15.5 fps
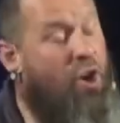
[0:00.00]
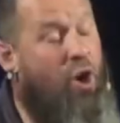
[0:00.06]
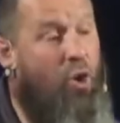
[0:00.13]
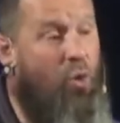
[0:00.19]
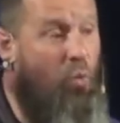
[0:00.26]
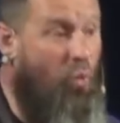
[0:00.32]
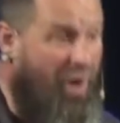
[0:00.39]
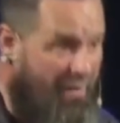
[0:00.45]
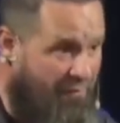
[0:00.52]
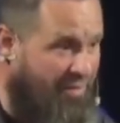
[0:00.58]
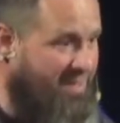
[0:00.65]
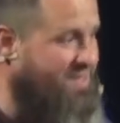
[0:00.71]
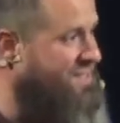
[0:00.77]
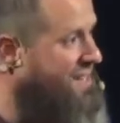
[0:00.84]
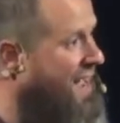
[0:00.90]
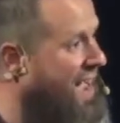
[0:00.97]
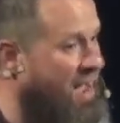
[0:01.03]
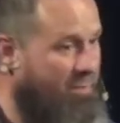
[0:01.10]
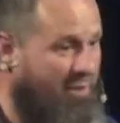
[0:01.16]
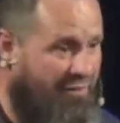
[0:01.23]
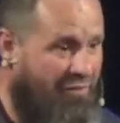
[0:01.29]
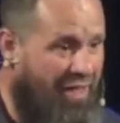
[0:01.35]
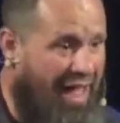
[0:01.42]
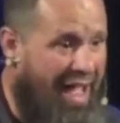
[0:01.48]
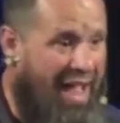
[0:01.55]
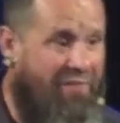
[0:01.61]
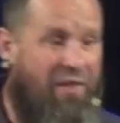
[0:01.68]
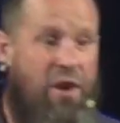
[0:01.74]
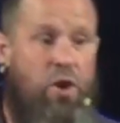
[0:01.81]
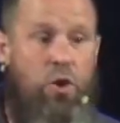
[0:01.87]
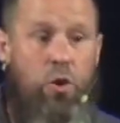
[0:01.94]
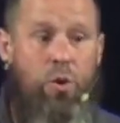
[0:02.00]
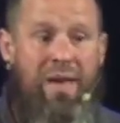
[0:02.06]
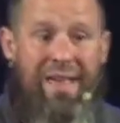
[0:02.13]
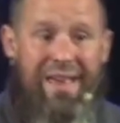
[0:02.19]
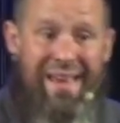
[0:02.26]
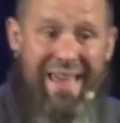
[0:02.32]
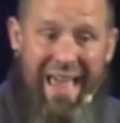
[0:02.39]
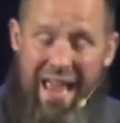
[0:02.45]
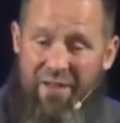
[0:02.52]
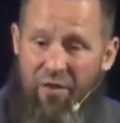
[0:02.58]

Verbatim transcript: during her roughest time of life and who